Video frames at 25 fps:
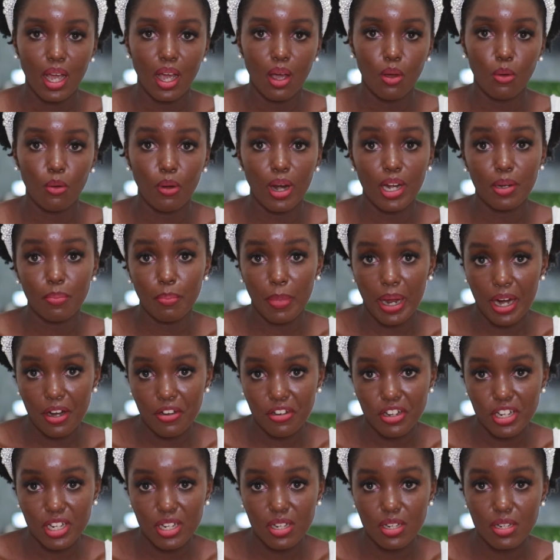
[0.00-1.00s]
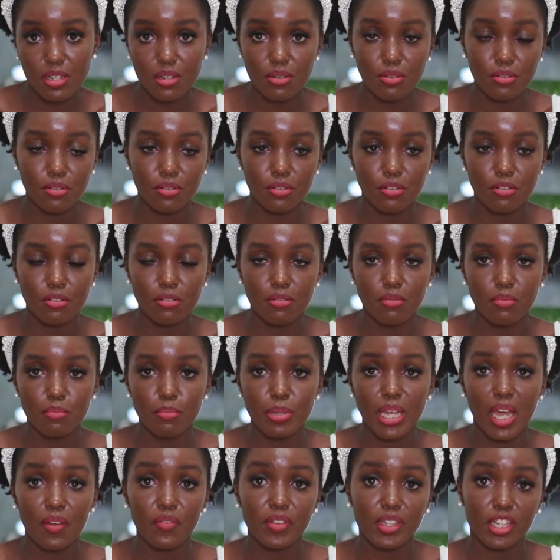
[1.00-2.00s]
or unmarried or
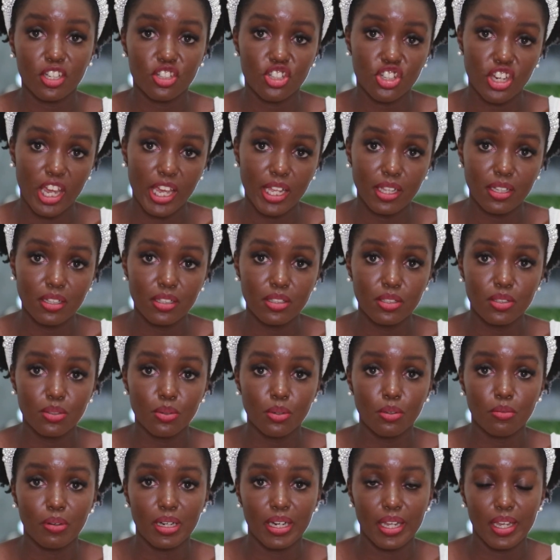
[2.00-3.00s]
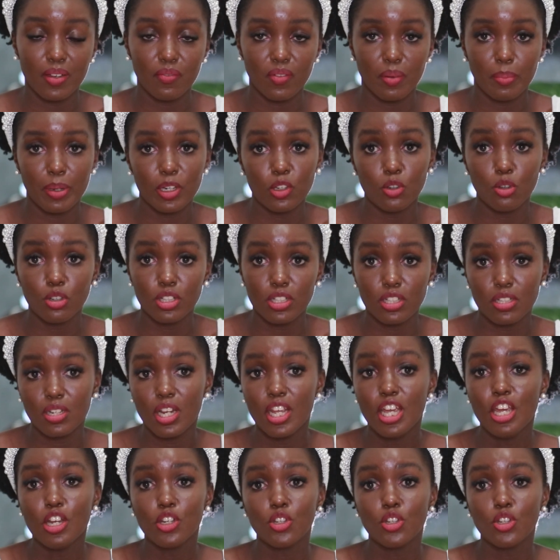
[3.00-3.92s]
having a child or whatever, but not